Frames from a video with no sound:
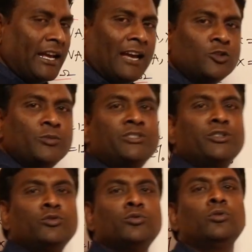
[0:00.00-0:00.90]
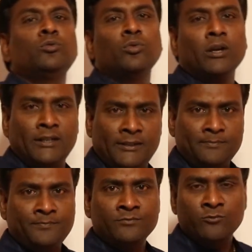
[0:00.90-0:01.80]
has to be changed to 200.
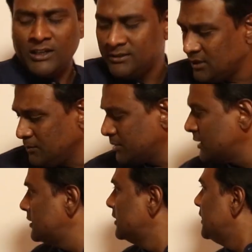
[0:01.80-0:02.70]
For example,